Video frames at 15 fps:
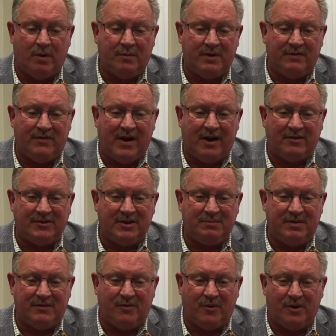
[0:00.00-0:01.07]
than what we found
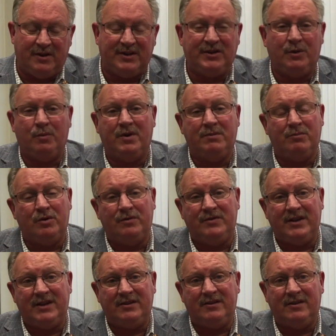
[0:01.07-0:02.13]
it before Lindenwood
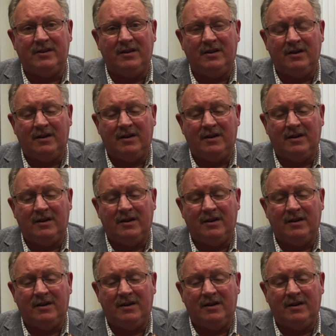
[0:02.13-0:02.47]
moved in.